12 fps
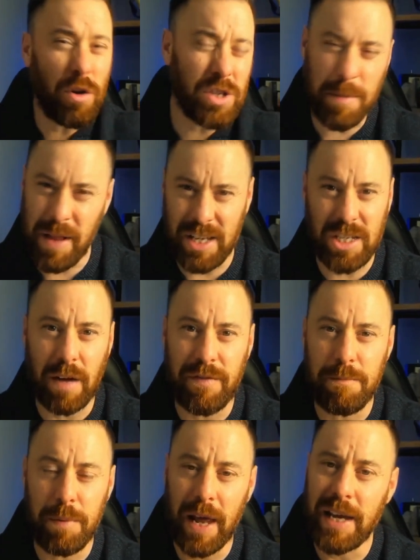some of that stuff in
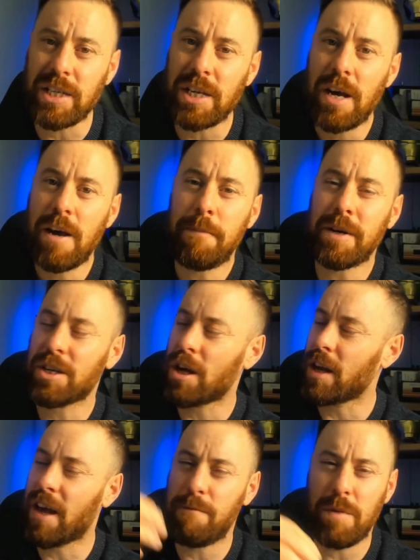place, but it's going
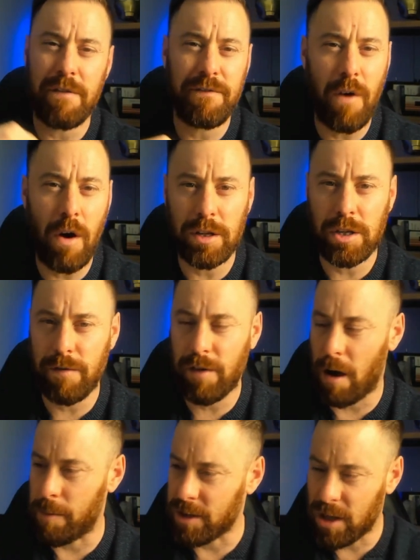to give me a finer tooth
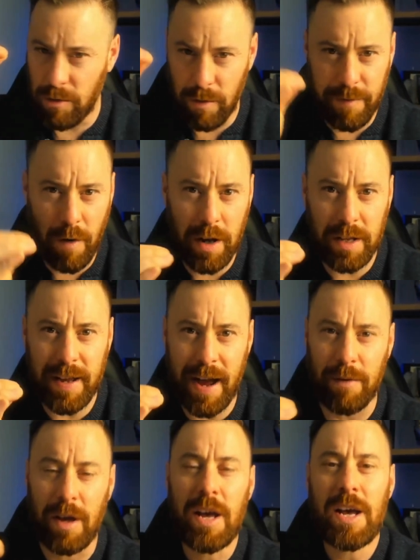comb. It's going to refine it down.
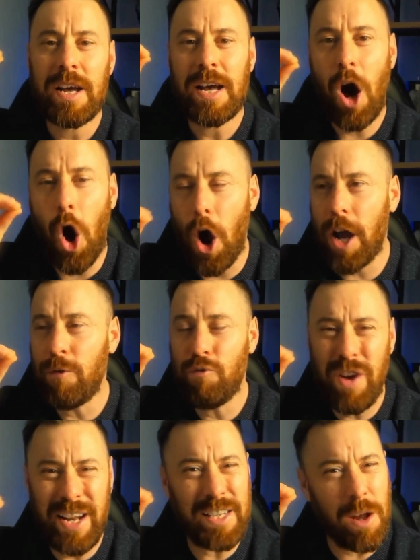I
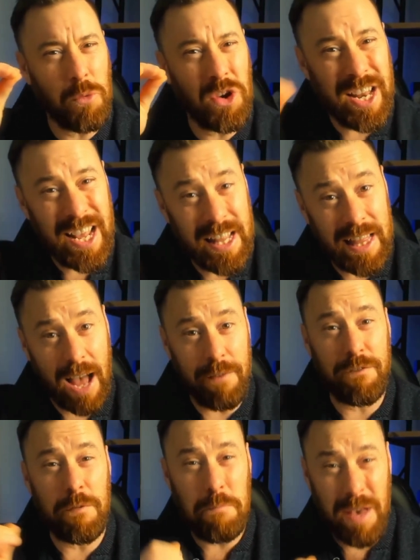really don't need that
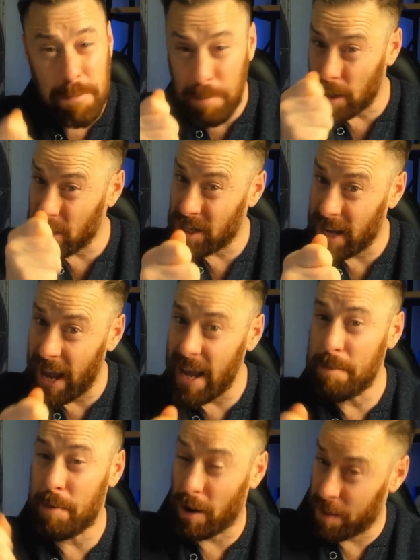for me per se,
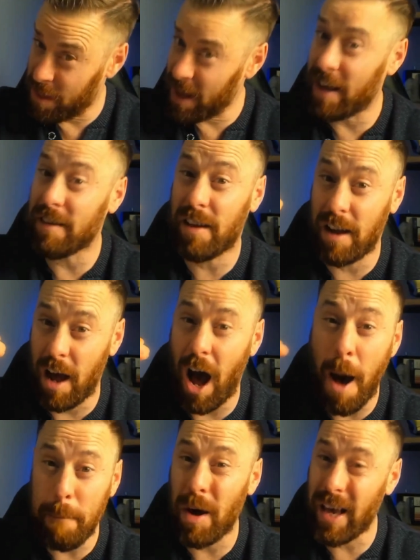but I think it's going to
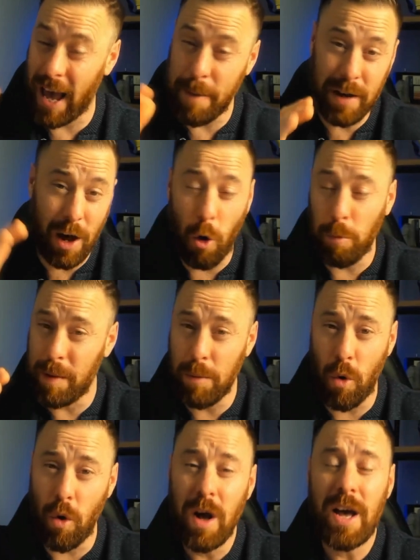up my game and hold me
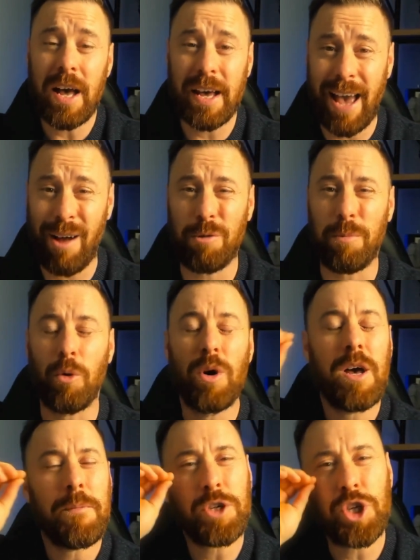more accountable.
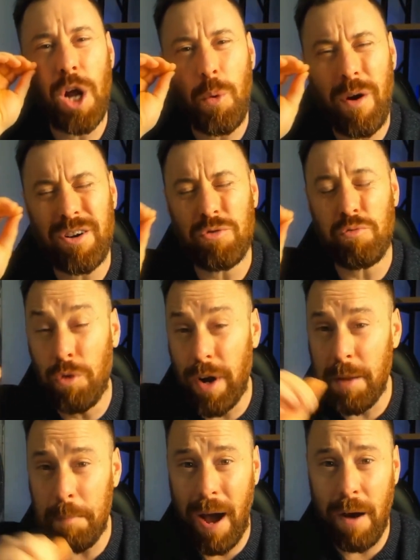Do you know where it's really
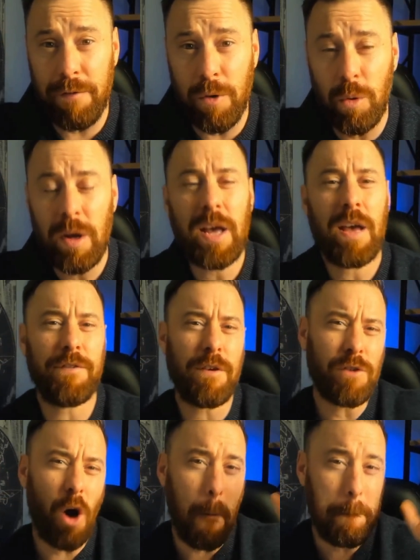powerful? If you've
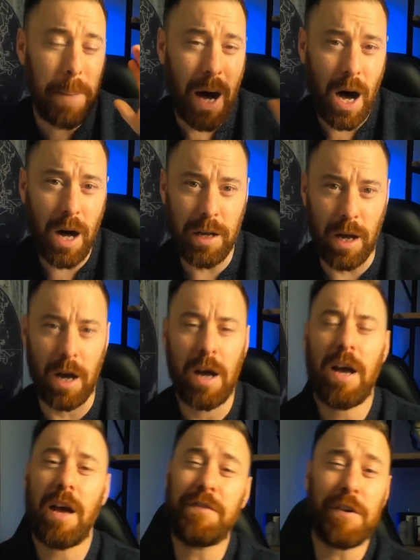got a partner,
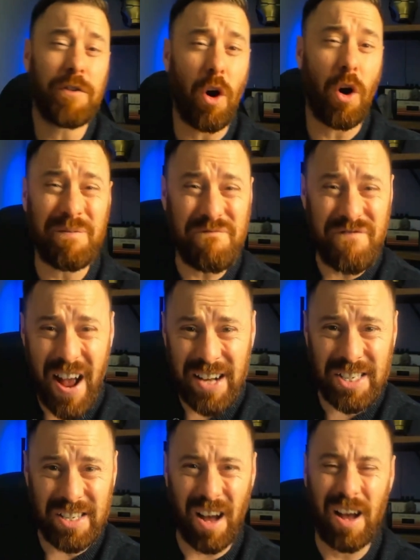if you've got an
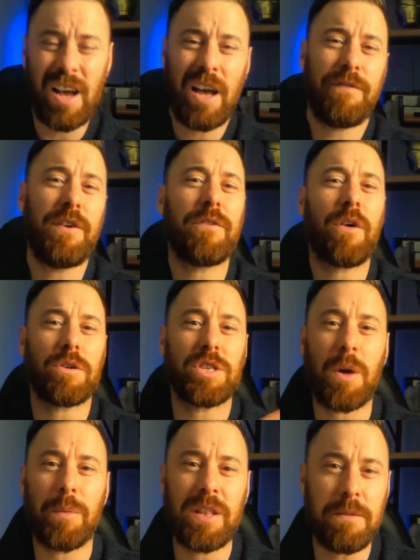investor, if you've got
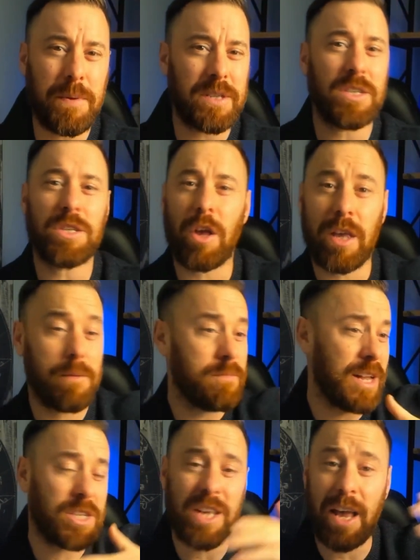someone in the business like,
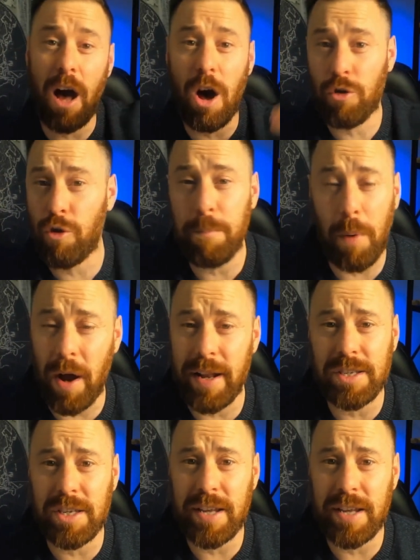let's say, our group Pioneers in